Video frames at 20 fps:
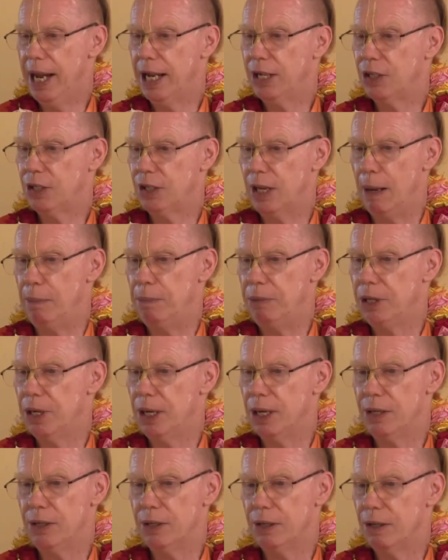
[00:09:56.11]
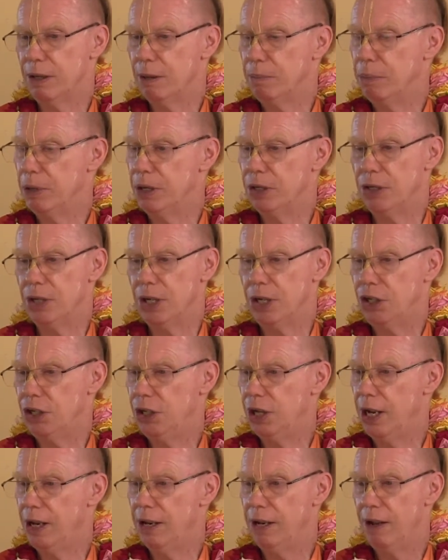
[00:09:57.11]
accepted the
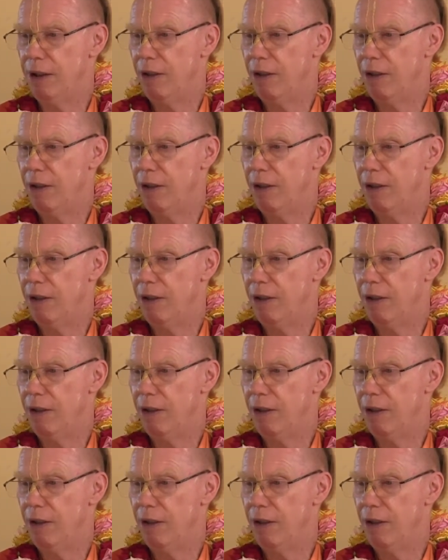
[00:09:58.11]
position